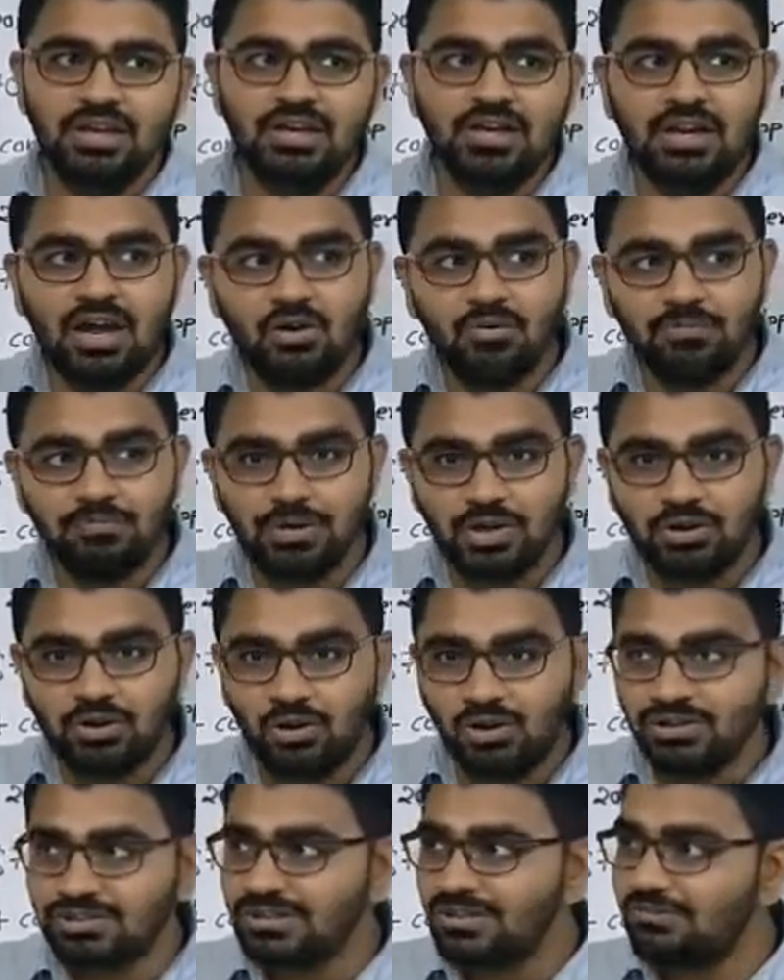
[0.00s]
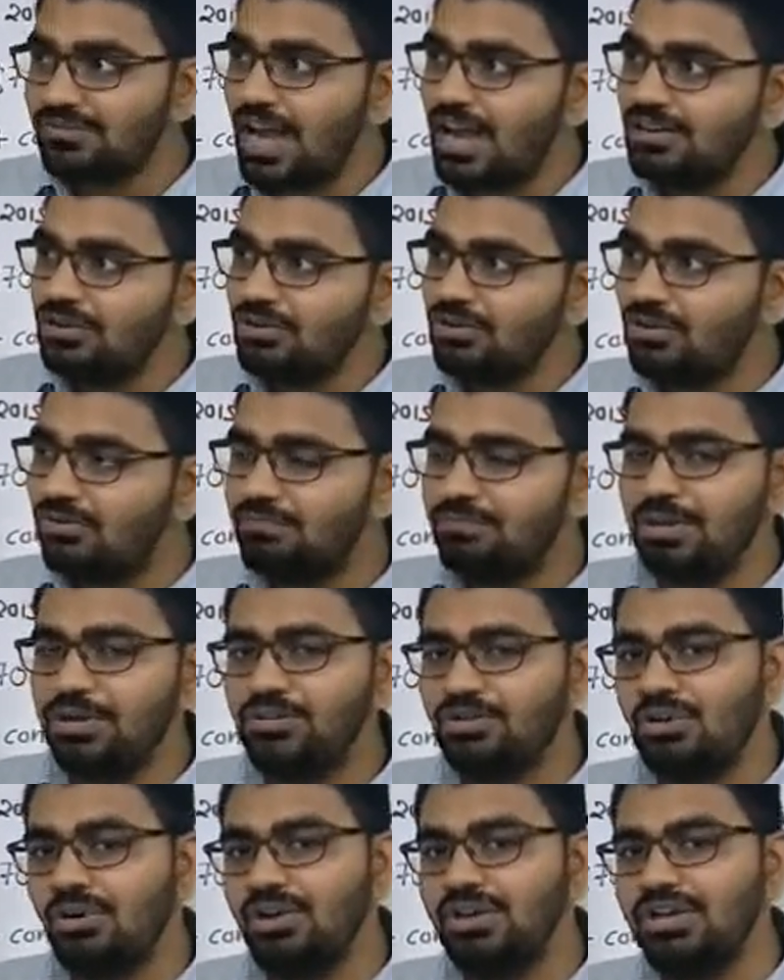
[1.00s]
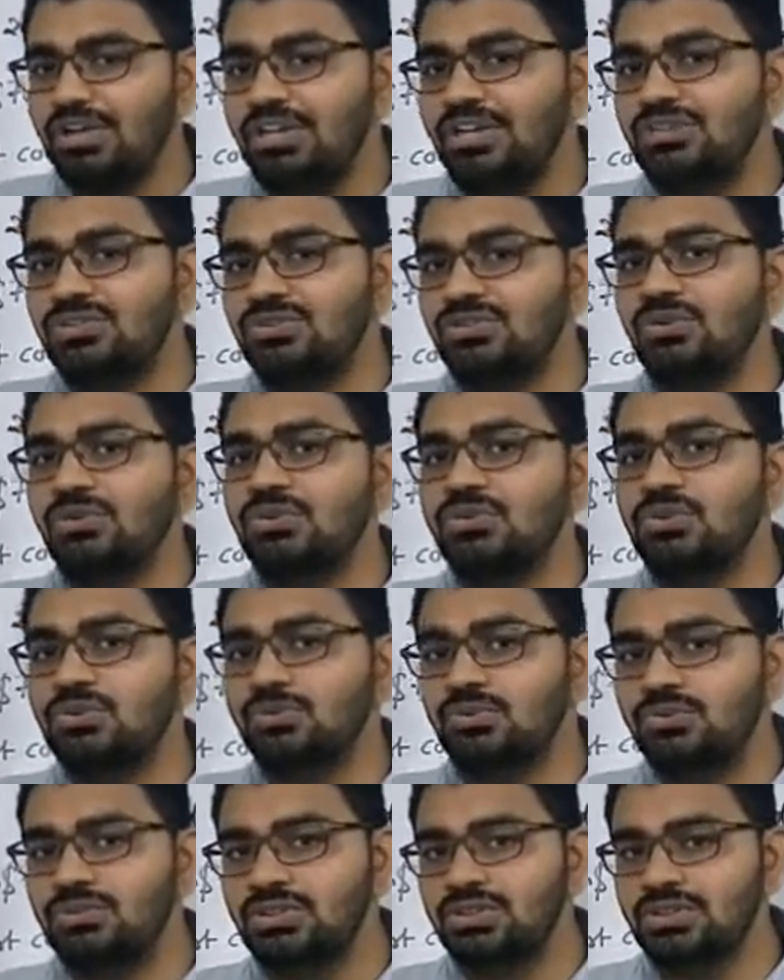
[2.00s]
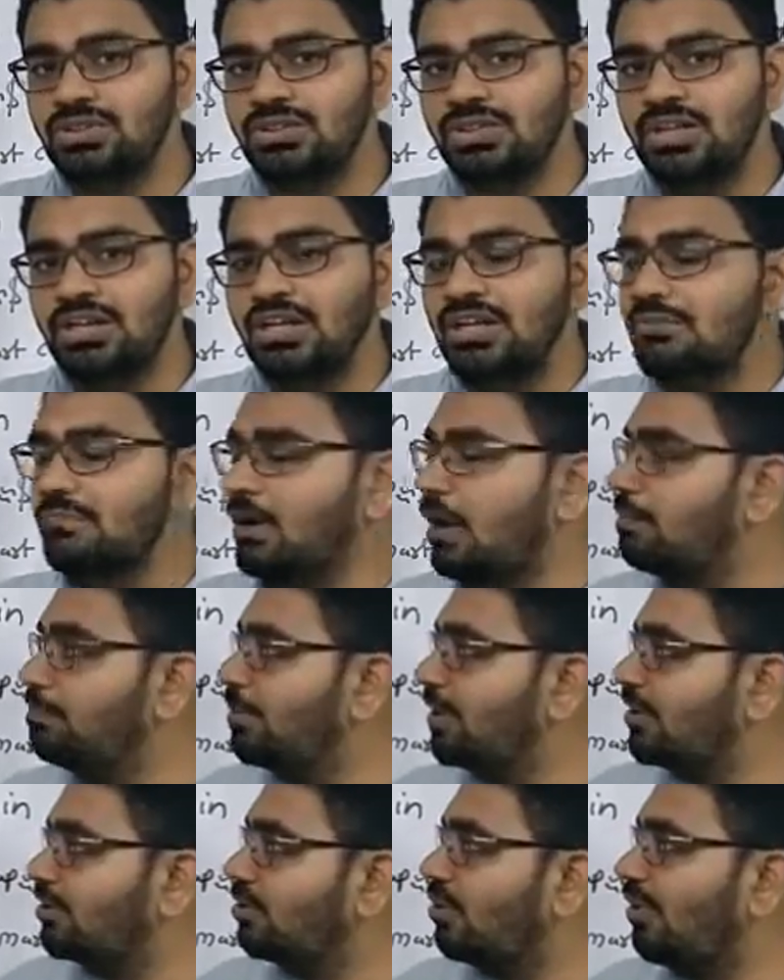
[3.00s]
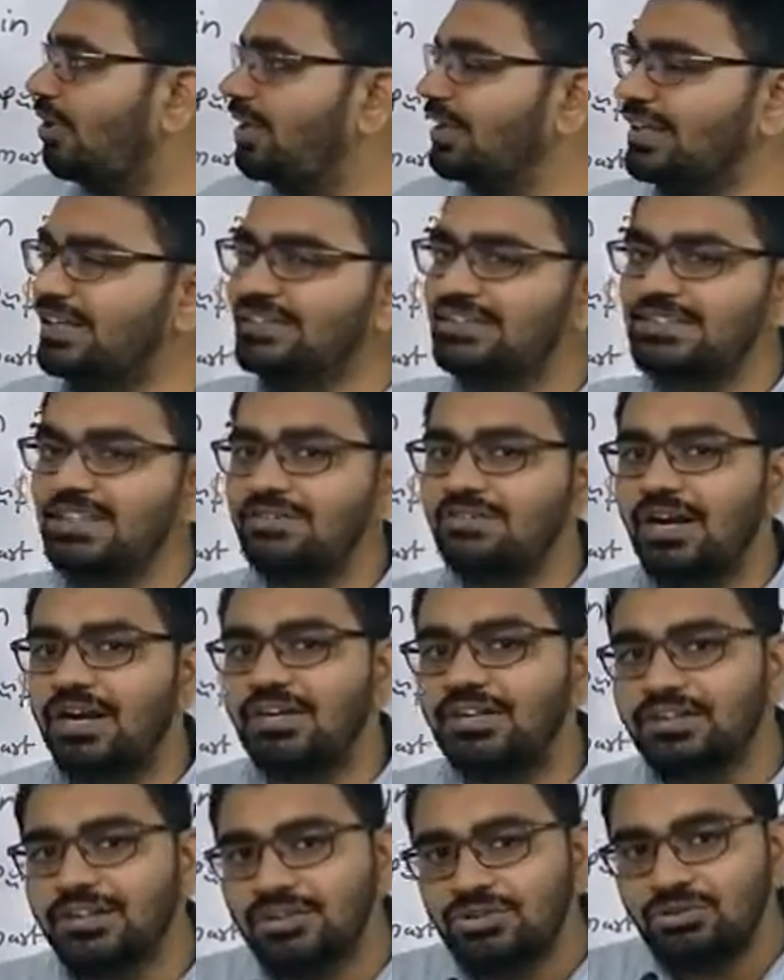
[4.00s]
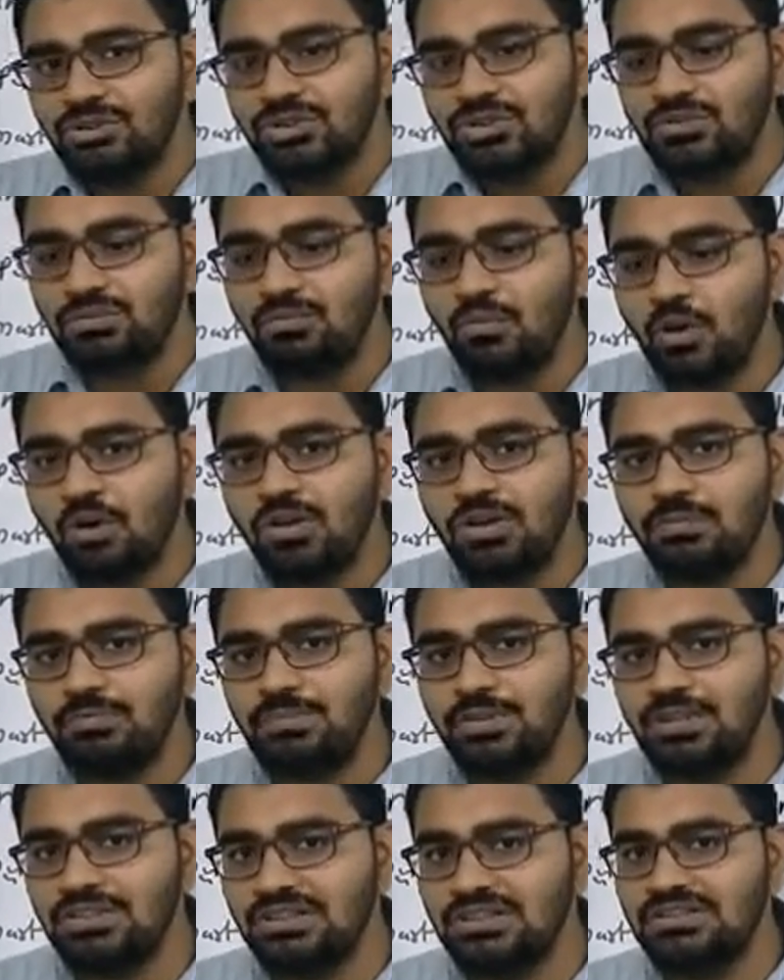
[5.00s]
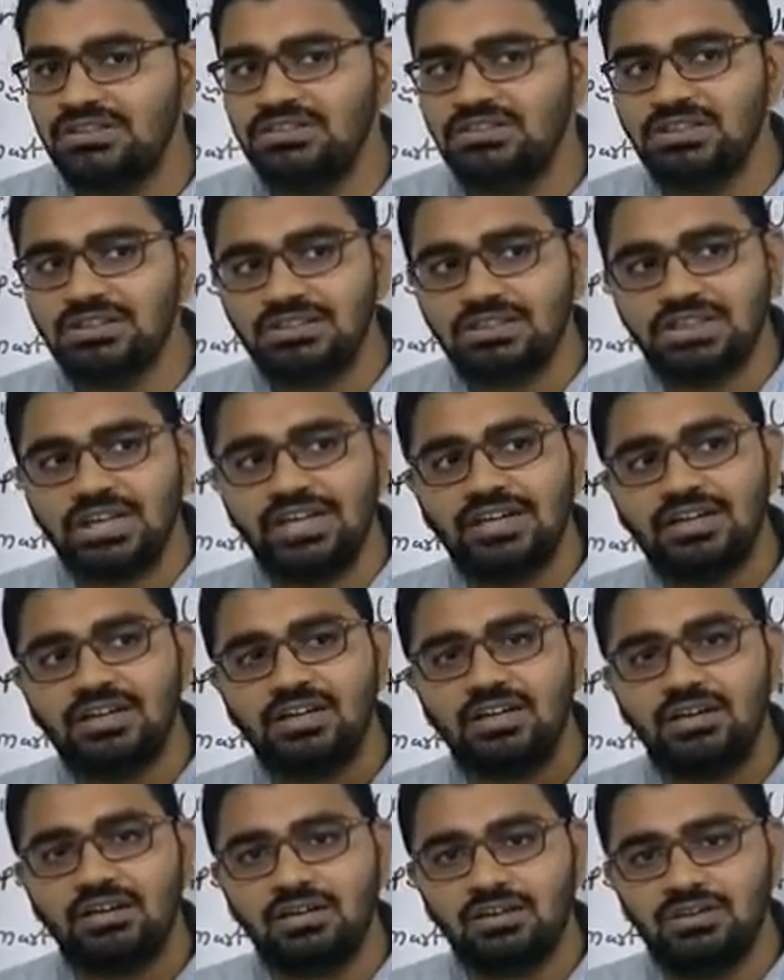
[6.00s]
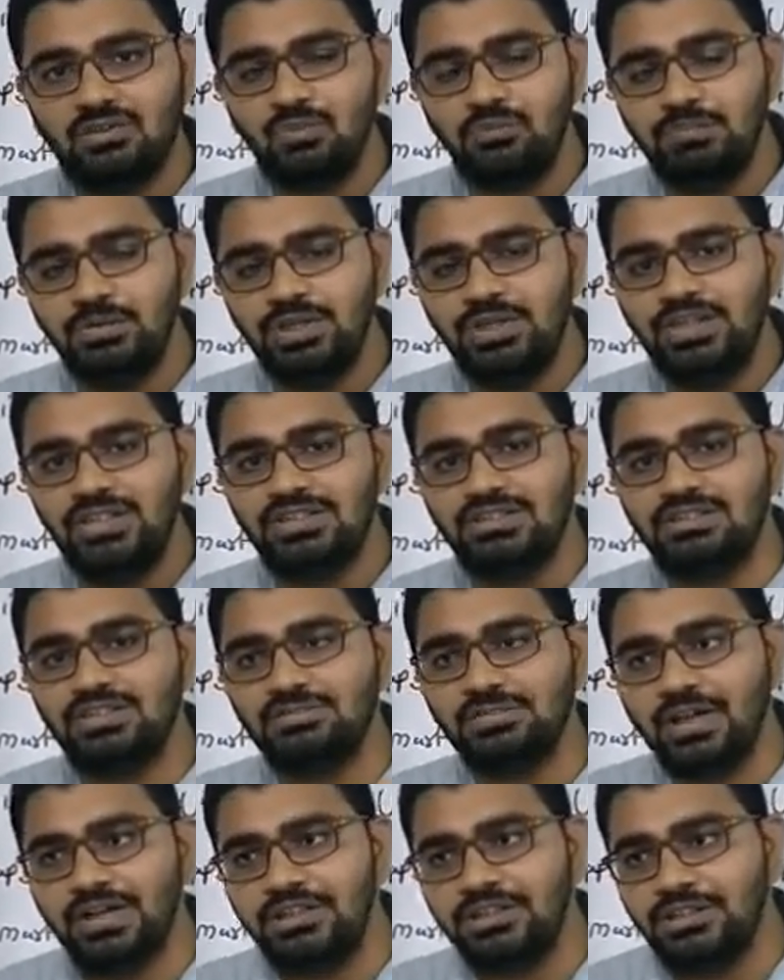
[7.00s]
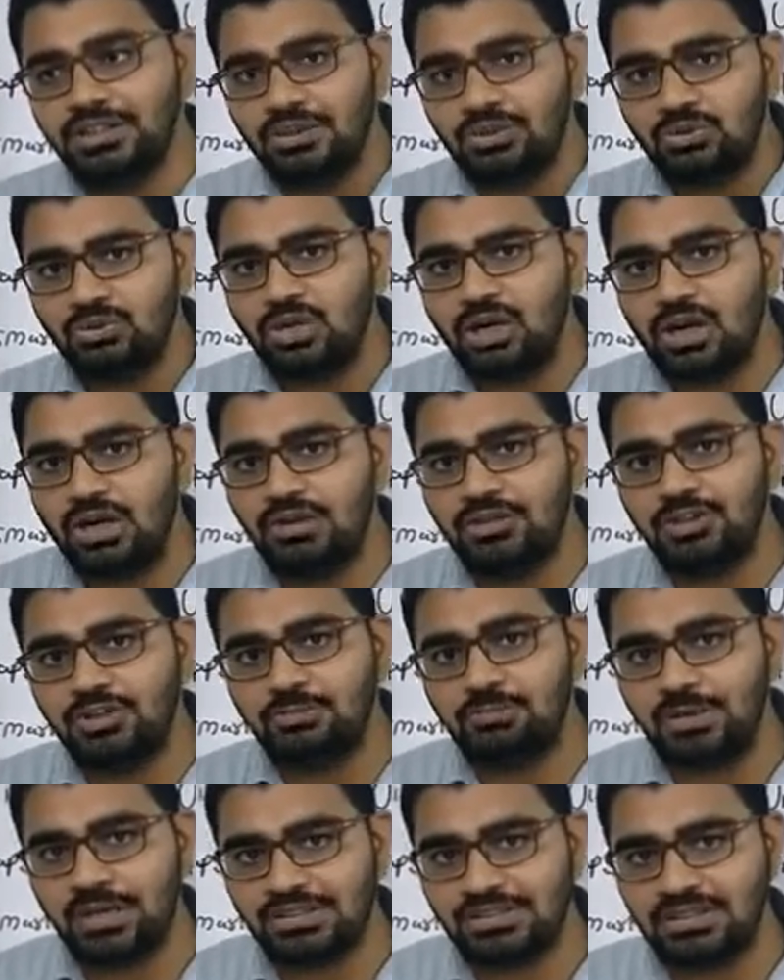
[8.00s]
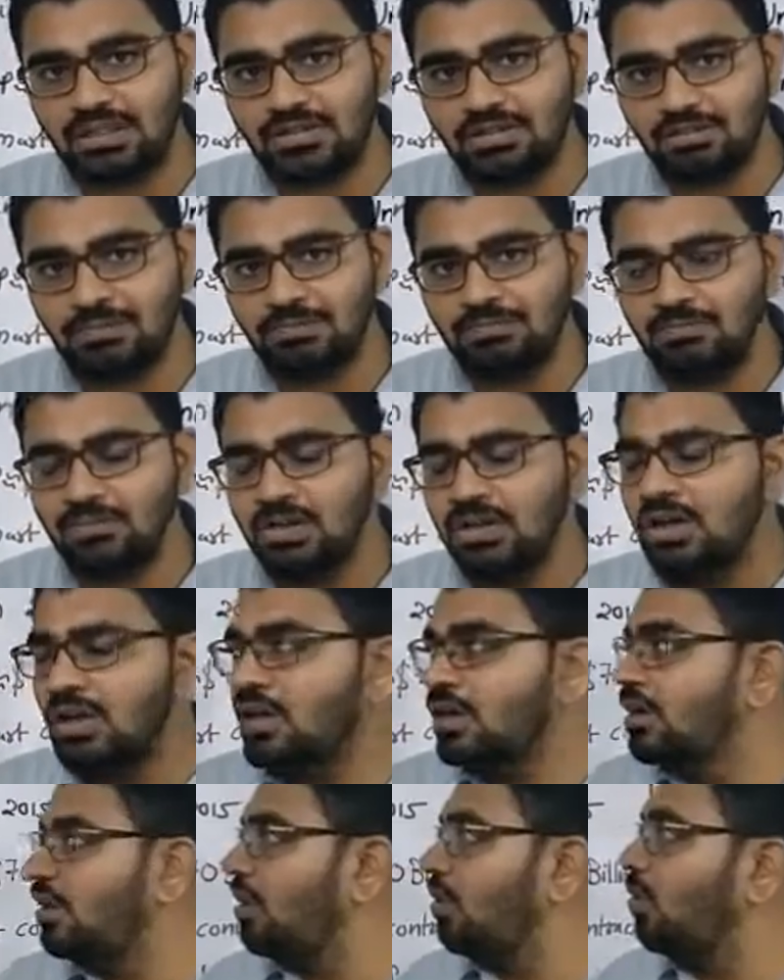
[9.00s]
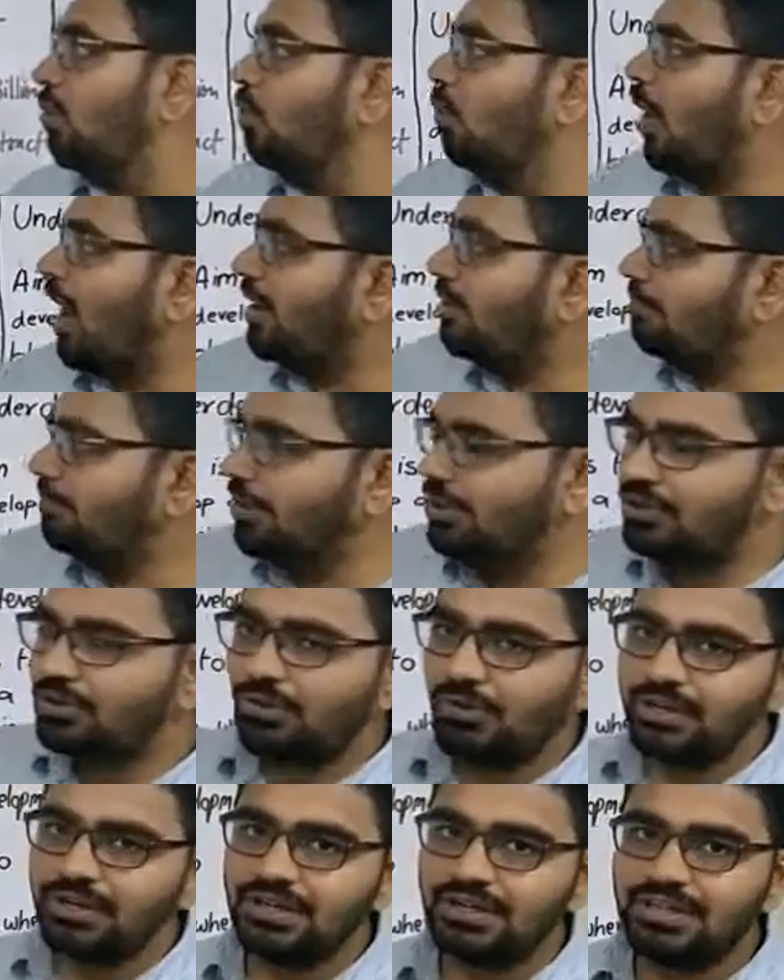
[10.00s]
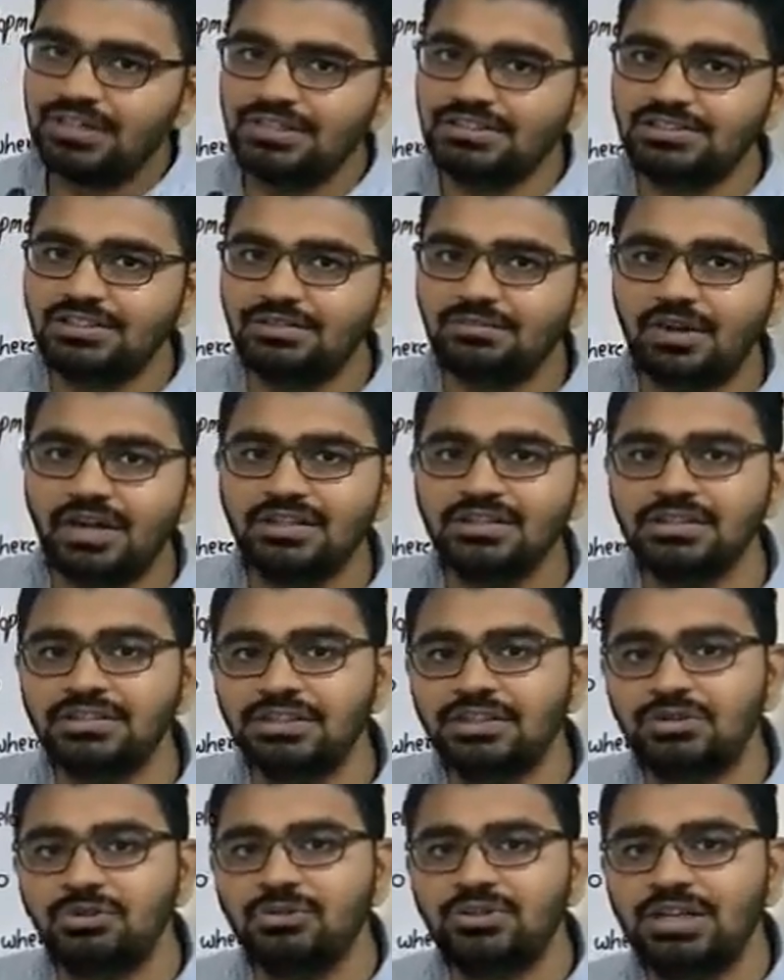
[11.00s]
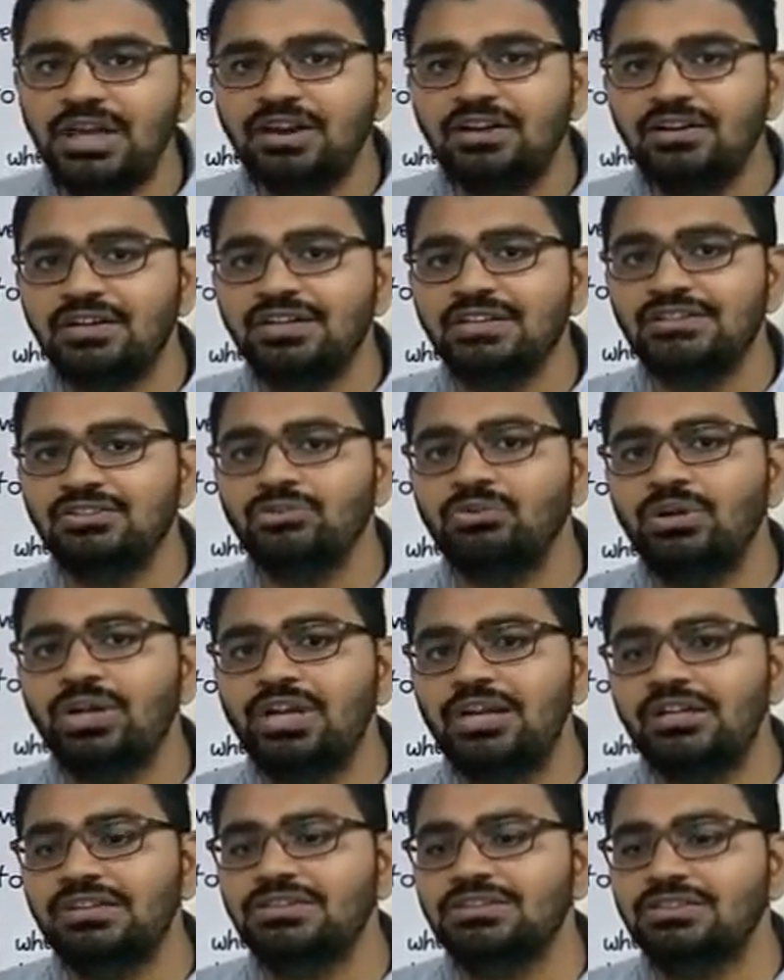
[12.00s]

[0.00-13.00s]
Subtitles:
Now, because the value of Bitcoin is so huge, a Bitcoin is divided into smaller pieces, just like a rupee is divided into 100 paisa. One Bitcoin is divided into 10 raised to 8